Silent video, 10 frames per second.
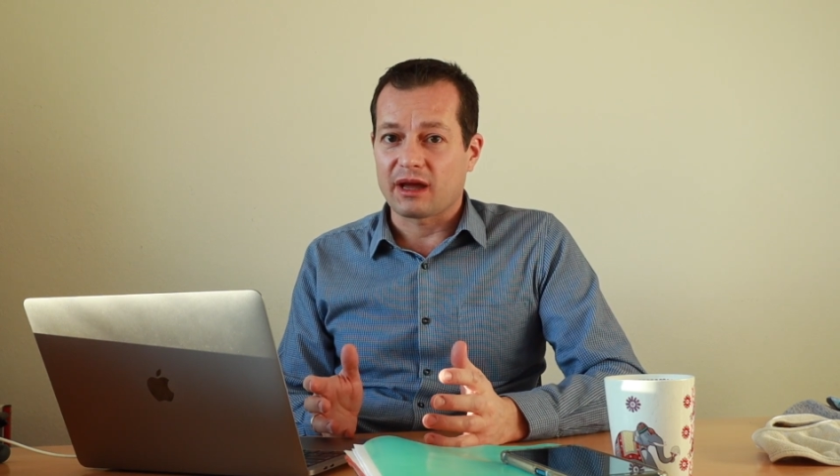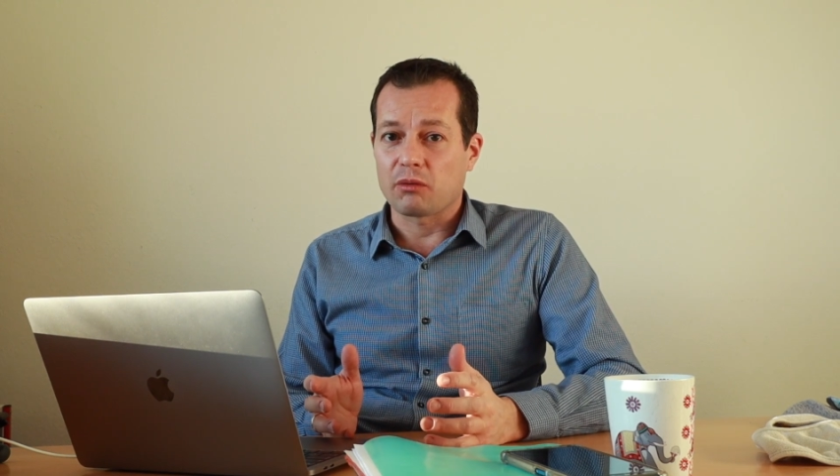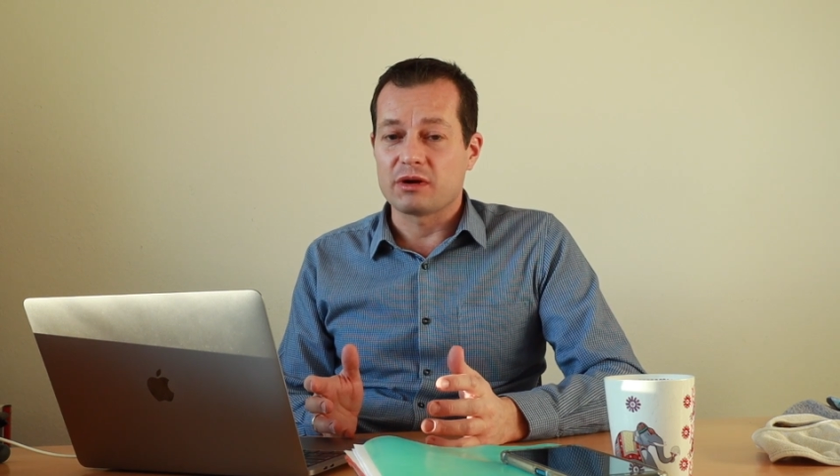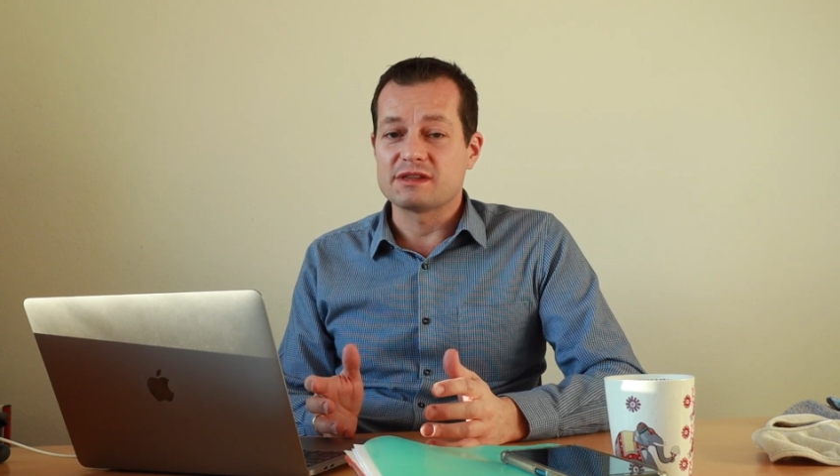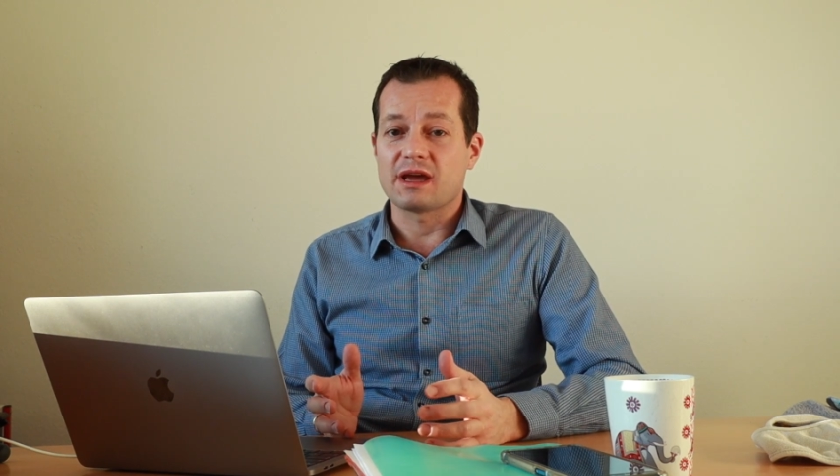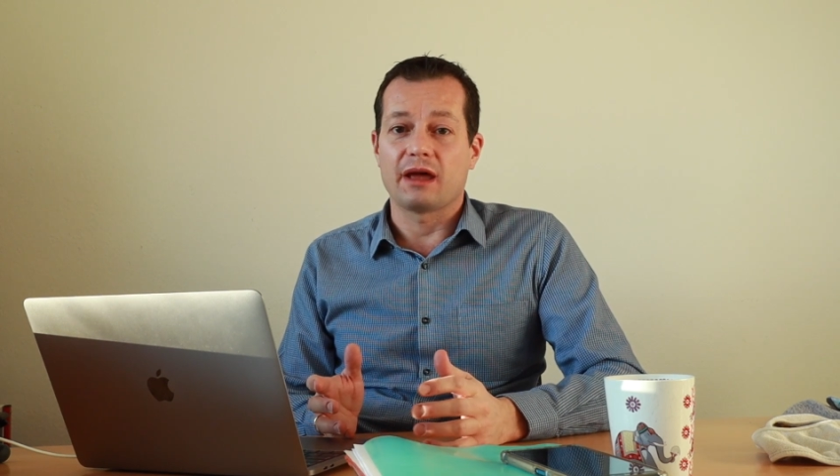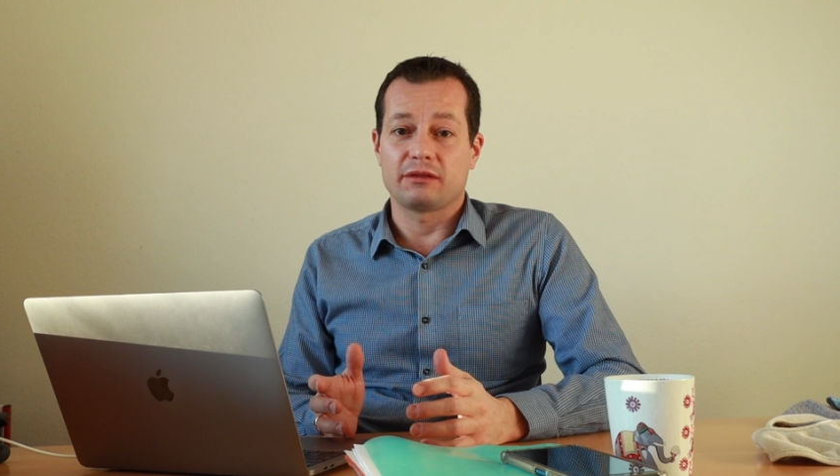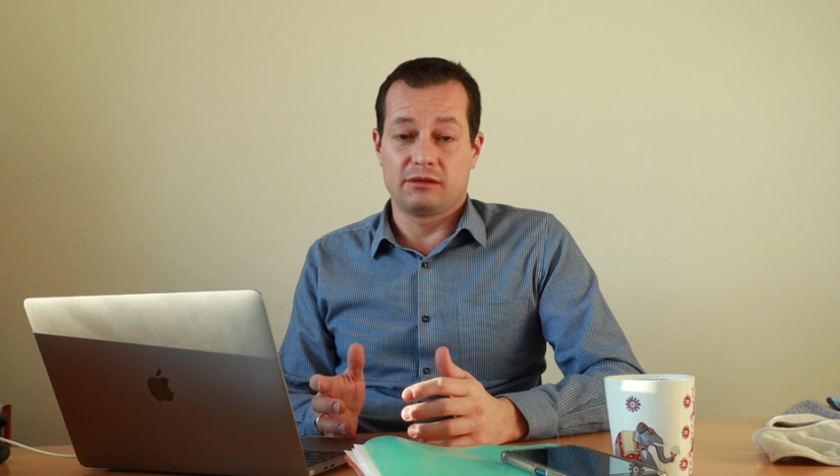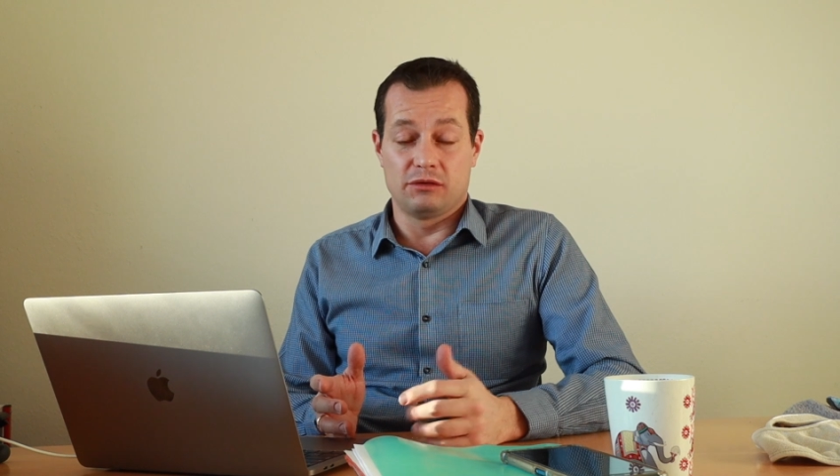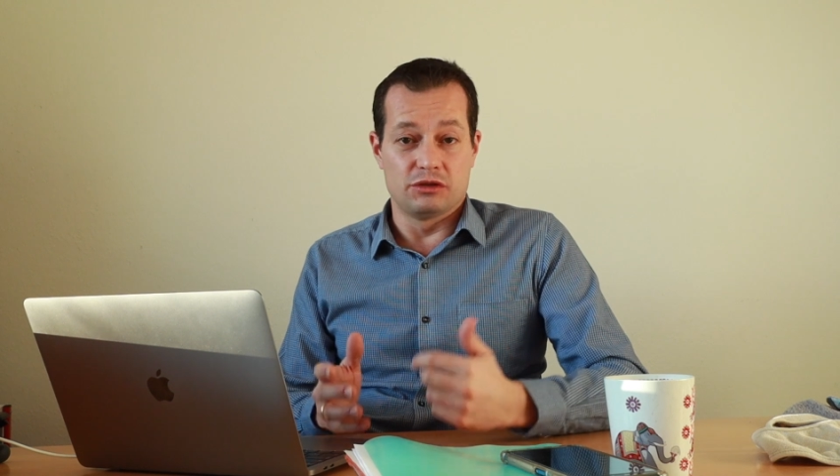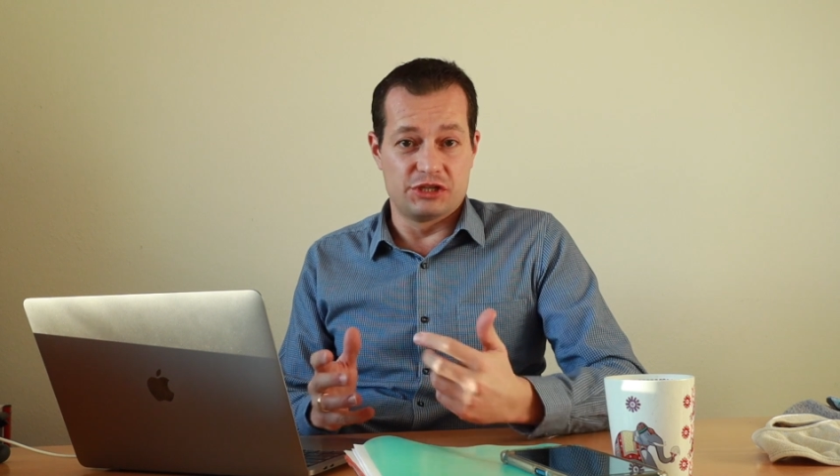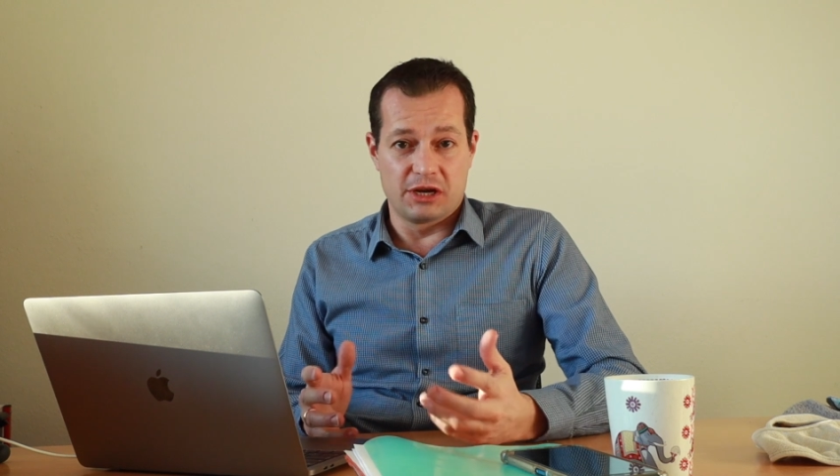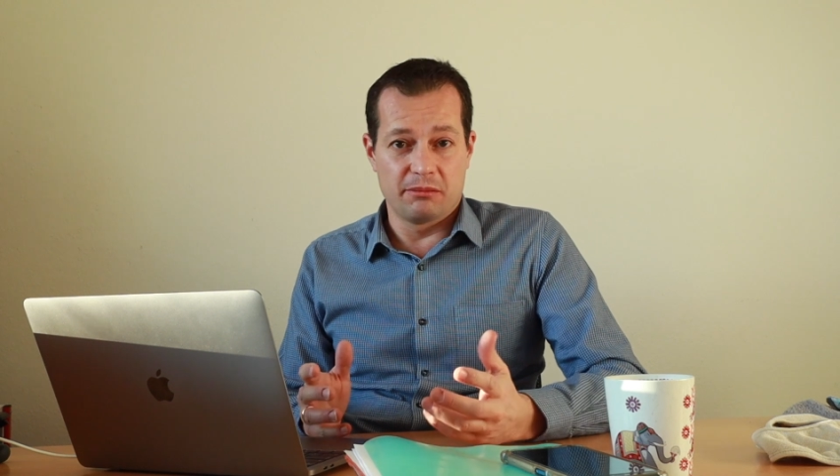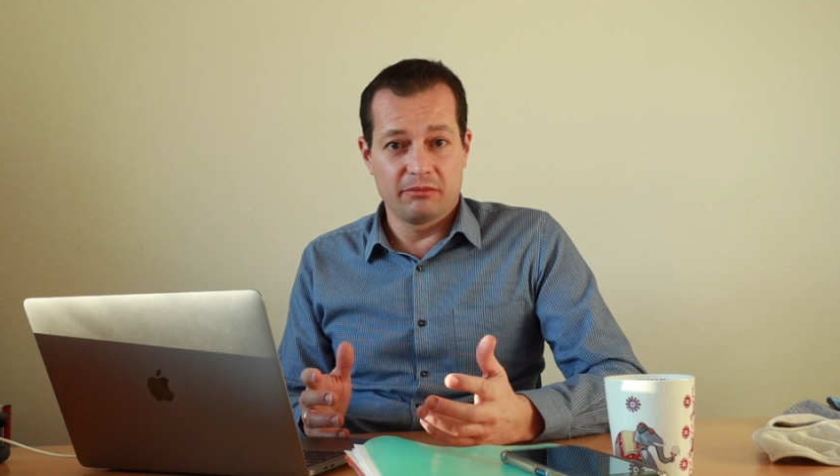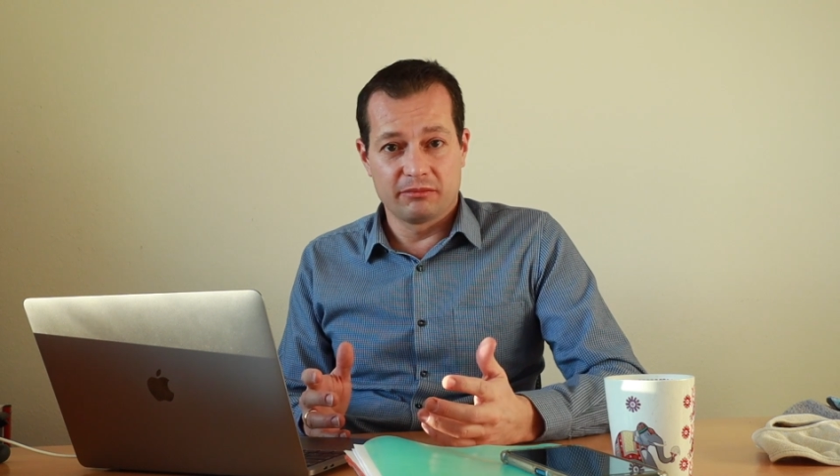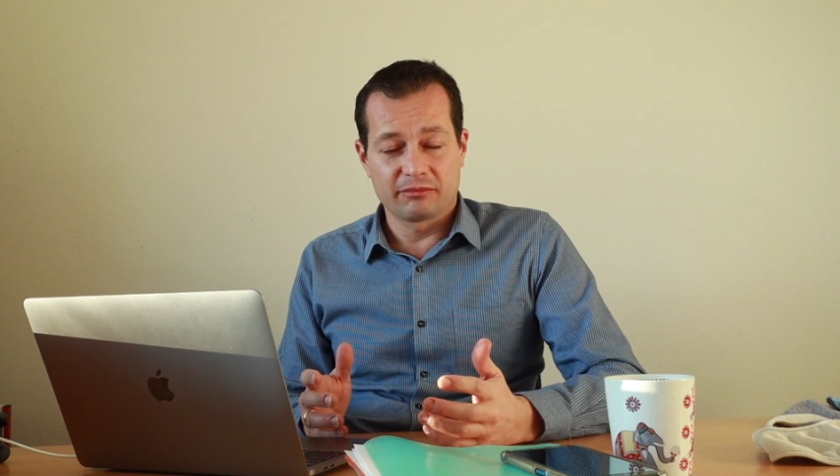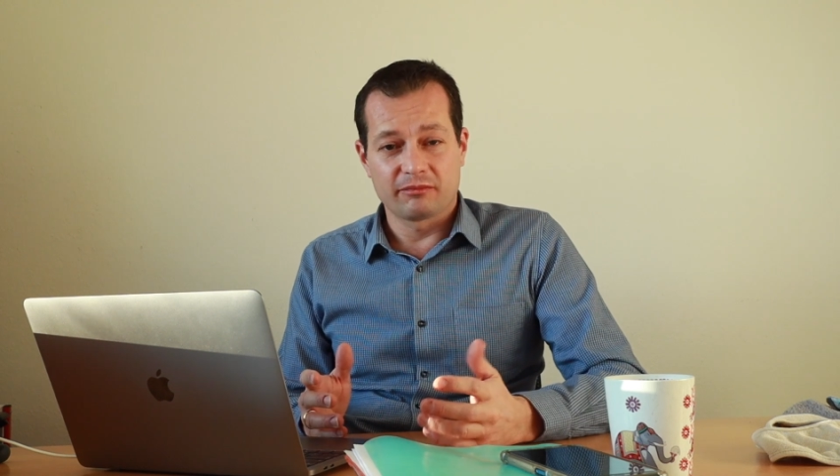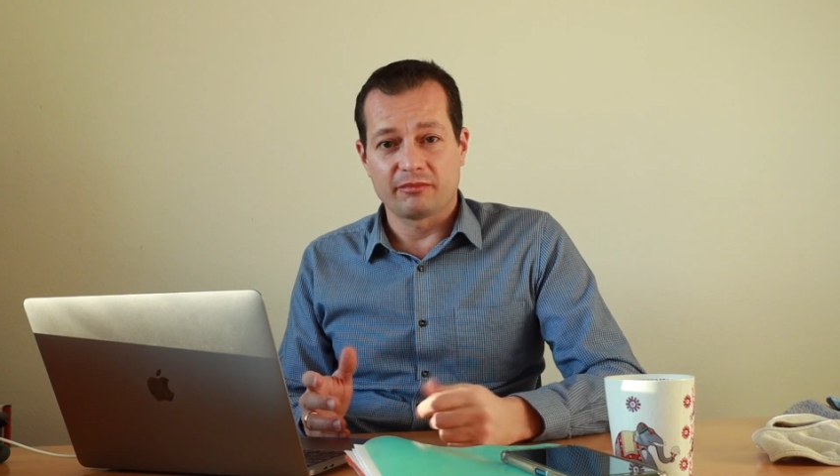I was at the gym